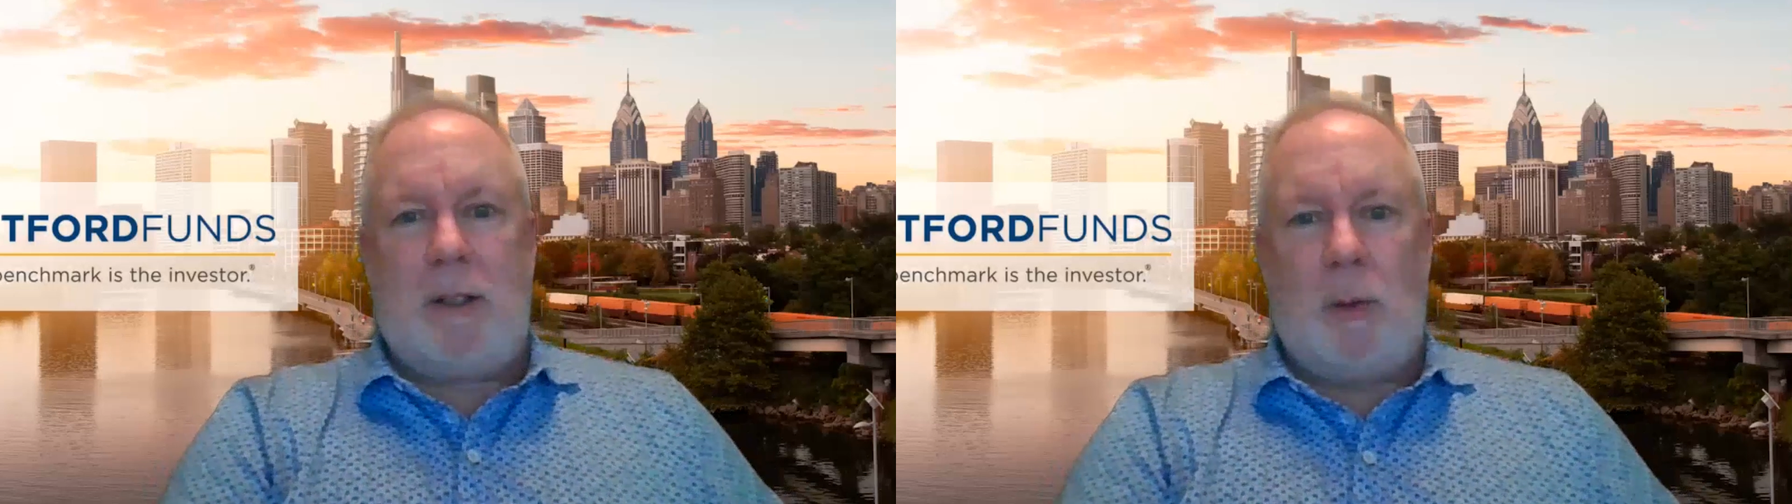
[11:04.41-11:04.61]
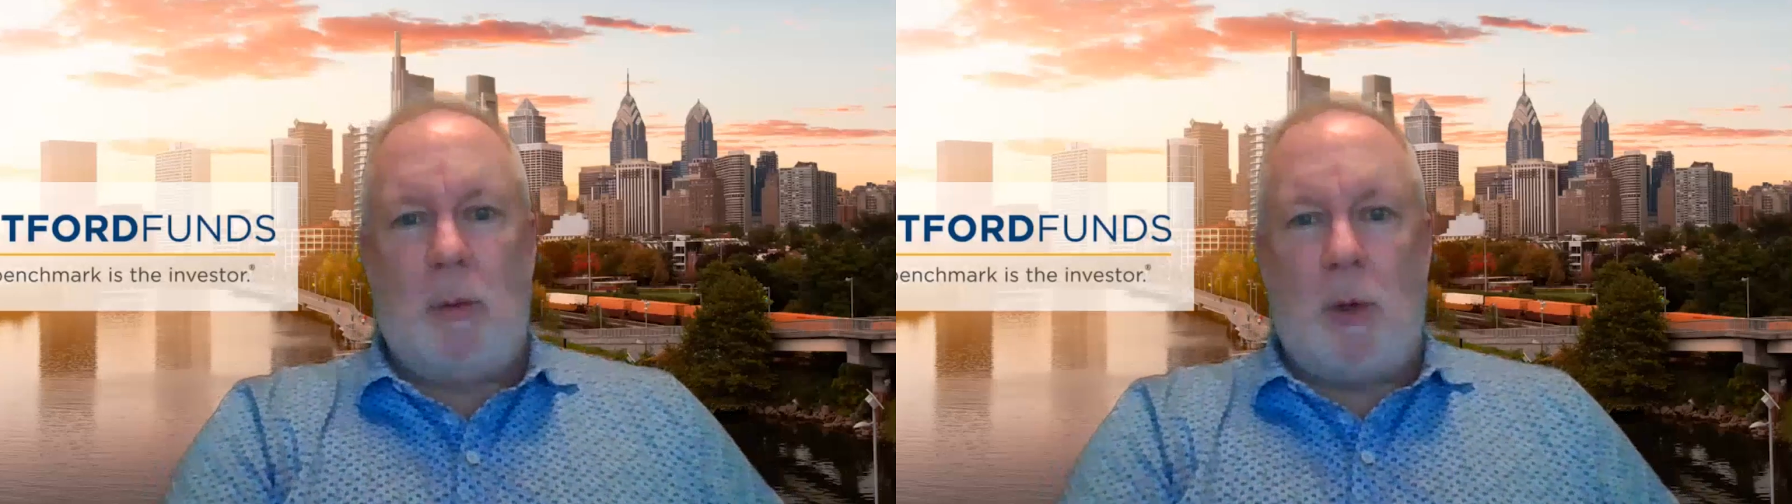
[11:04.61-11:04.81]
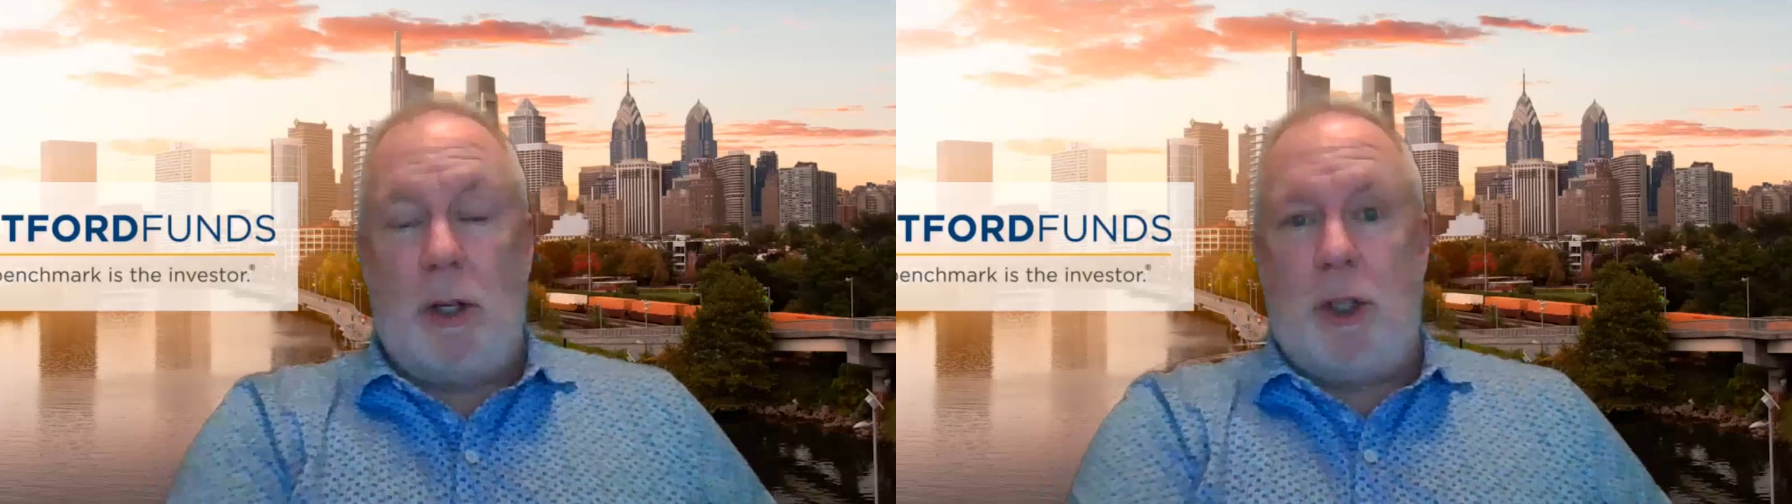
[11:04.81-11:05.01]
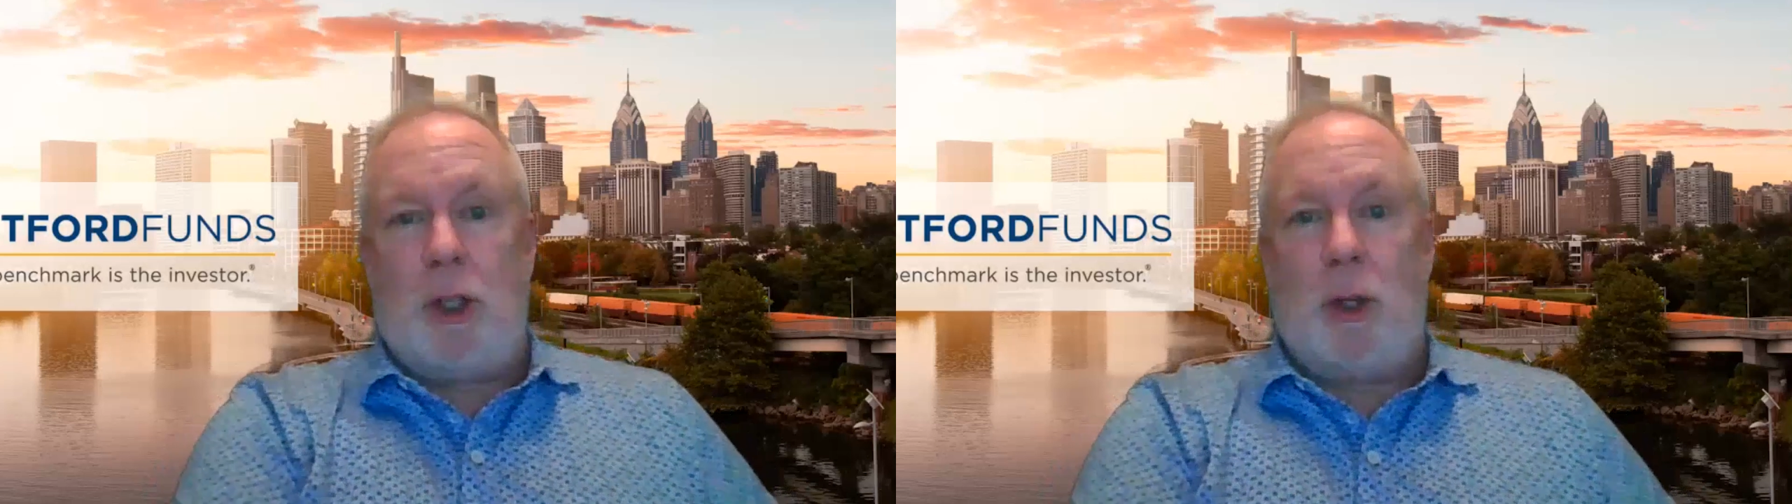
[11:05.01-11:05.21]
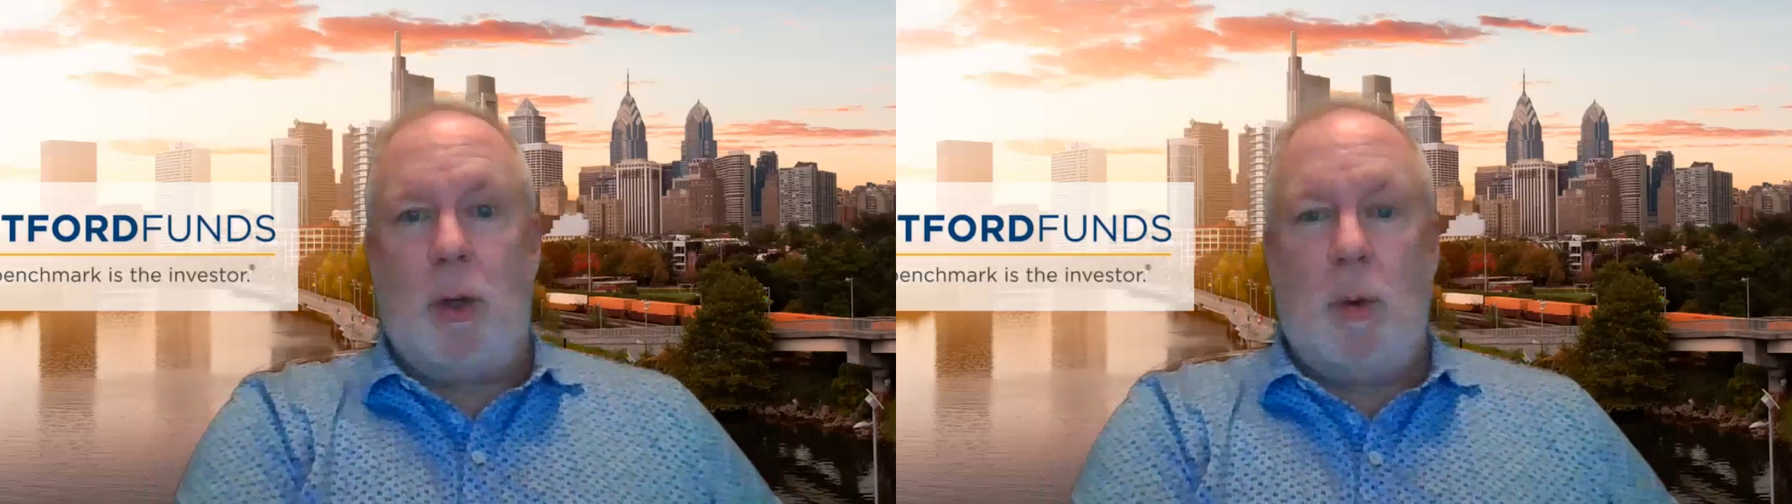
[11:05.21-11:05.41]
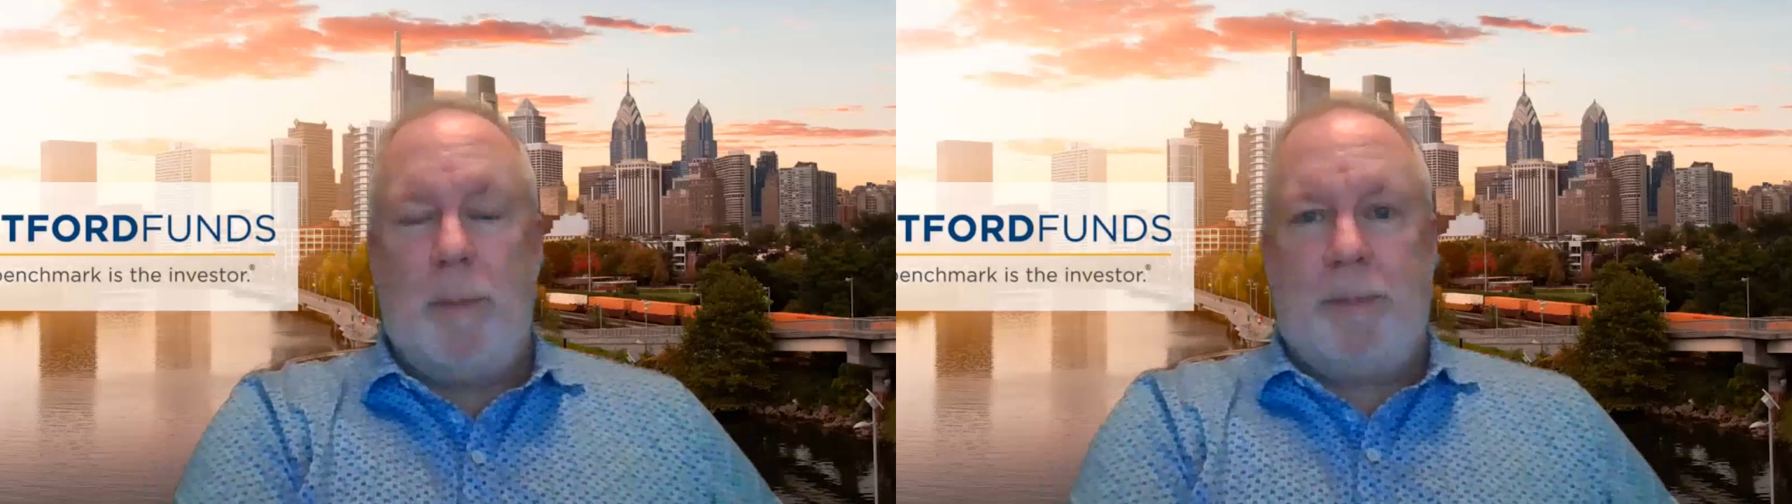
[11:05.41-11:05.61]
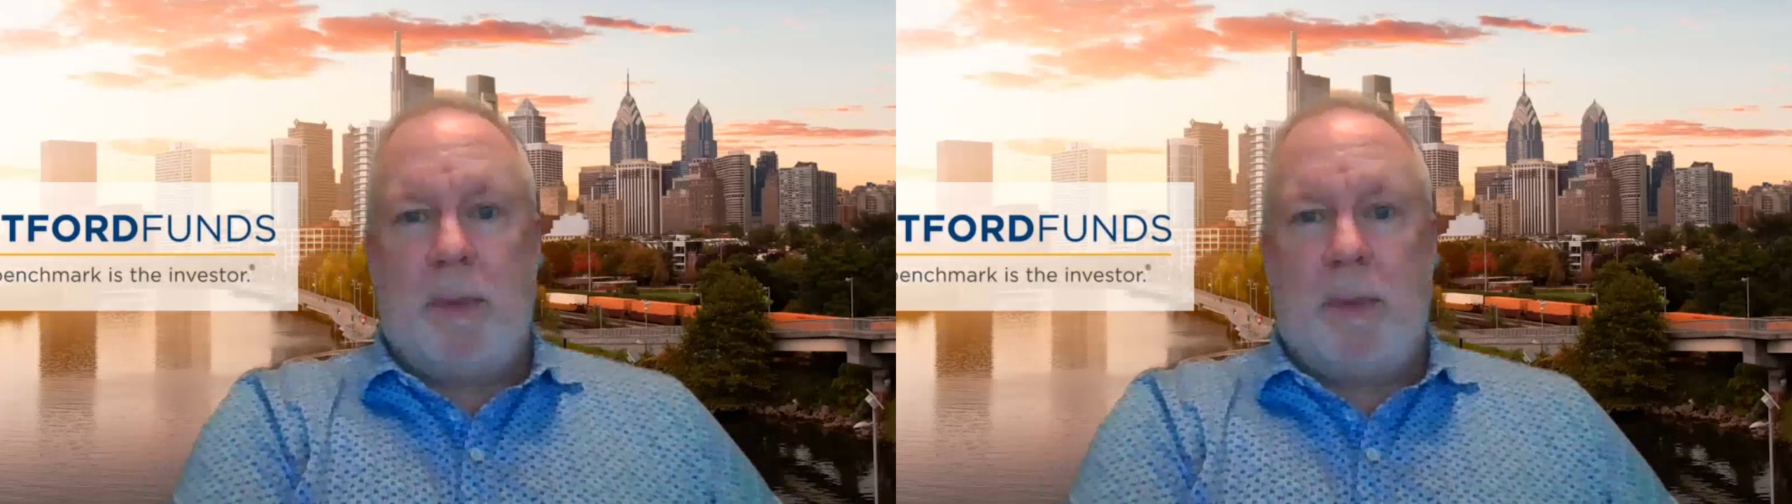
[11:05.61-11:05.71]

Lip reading: to undo